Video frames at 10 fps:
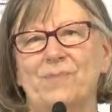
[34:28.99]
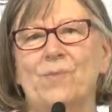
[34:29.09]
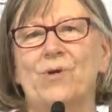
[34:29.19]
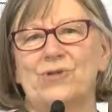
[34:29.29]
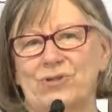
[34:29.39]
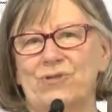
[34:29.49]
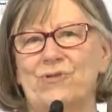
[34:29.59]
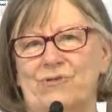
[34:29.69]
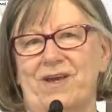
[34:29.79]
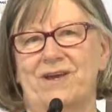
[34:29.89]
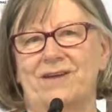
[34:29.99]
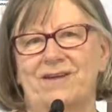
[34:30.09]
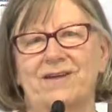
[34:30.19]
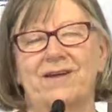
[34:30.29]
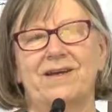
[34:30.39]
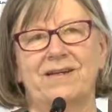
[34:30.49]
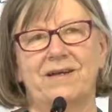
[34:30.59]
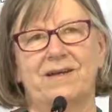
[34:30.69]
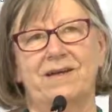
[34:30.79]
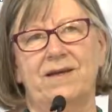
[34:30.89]
What do you think?
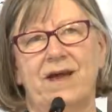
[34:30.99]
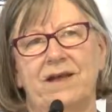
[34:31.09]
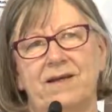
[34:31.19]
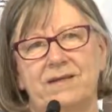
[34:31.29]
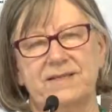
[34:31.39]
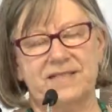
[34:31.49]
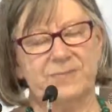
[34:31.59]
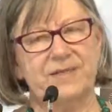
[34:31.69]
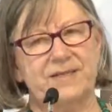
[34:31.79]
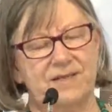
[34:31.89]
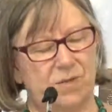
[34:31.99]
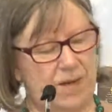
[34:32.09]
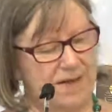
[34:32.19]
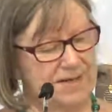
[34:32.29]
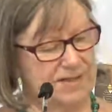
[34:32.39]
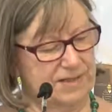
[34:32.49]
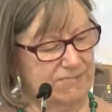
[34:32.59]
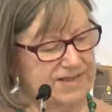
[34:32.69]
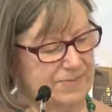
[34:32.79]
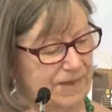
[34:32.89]
And express it in a way that's
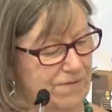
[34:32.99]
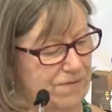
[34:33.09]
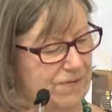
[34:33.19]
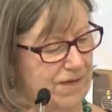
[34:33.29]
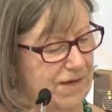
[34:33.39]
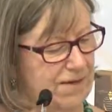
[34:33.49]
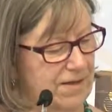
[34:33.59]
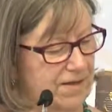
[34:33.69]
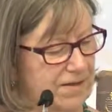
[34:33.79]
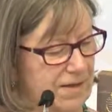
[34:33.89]
respectful to the other.